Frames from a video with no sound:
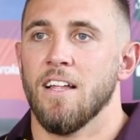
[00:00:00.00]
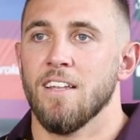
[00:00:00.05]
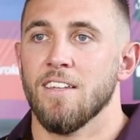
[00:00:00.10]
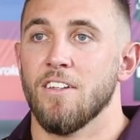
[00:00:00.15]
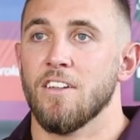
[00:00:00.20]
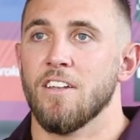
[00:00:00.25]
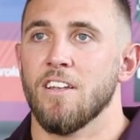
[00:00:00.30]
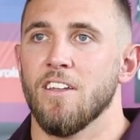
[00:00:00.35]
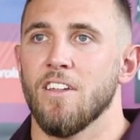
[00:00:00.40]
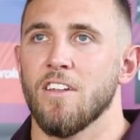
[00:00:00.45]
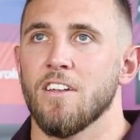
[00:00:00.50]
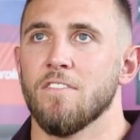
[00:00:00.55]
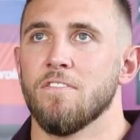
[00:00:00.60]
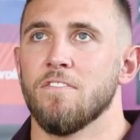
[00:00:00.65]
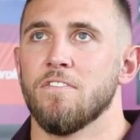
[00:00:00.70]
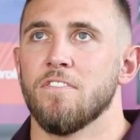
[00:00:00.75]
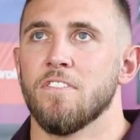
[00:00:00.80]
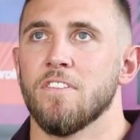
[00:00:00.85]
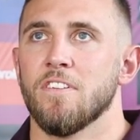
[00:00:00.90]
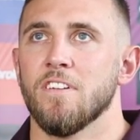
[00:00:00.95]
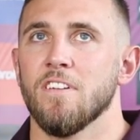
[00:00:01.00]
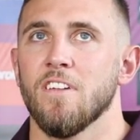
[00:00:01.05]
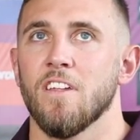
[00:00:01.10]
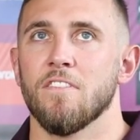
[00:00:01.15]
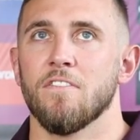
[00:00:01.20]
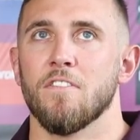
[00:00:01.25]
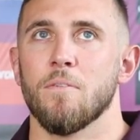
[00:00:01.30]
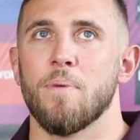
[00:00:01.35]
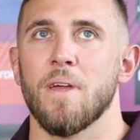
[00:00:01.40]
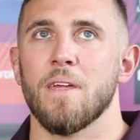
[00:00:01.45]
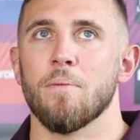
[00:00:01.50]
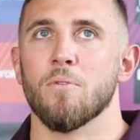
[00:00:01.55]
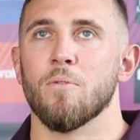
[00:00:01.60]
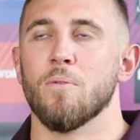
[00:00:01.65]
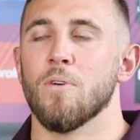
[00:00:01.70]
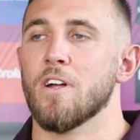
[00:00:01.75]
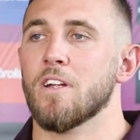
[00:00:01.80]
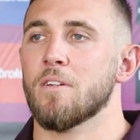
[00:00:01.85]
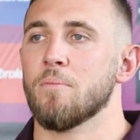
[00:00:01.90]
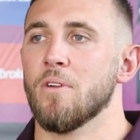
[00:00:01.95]
lot of the people
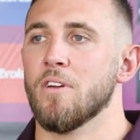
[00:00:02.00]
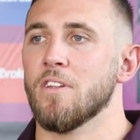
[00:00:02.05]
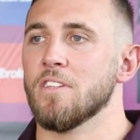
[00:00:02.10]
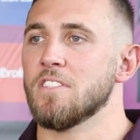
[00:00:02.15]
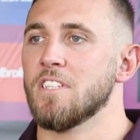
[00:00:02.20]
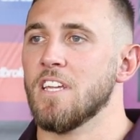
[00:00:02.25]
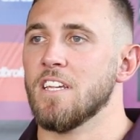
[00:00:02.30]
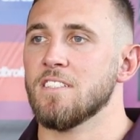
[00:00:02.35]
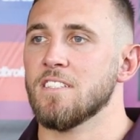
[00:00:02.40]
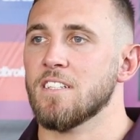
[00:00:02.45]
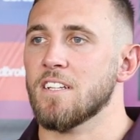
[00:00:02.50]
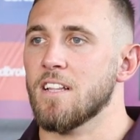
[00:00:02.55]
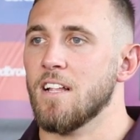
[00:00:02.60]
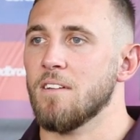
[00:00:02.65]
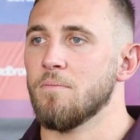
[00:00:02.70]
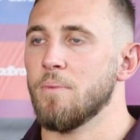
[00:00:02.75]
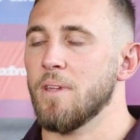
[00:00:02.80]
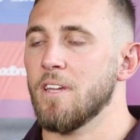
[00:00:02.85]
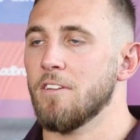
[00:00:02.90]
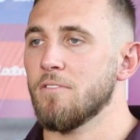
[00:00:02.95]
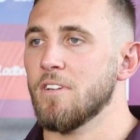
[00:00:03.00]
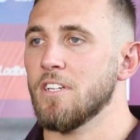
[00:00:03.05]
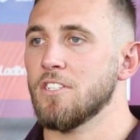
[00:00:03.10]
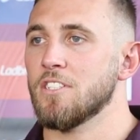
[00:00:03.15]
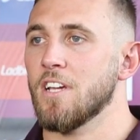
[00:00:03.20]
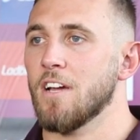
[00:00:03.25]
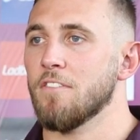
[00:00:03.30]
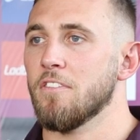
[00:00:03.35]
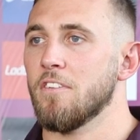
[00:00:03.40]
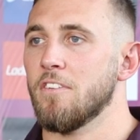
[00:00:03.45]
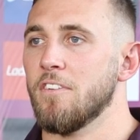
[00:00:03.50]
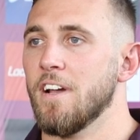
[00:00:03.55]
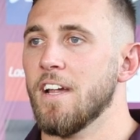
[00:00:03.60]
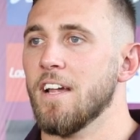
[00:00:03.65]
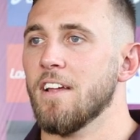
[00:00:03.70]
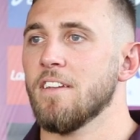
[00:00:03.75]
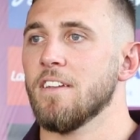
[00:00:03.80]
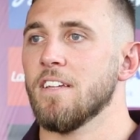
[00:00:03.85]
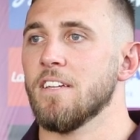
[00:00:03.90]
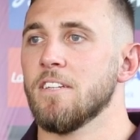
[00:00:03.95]
working behind the scenes of the club being reshuffled
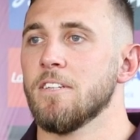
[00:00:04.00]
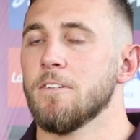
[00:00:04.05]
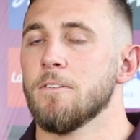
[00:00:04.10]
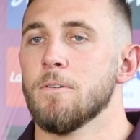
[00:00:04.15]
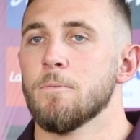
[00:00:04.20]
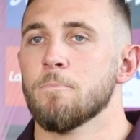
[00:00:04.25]
around, and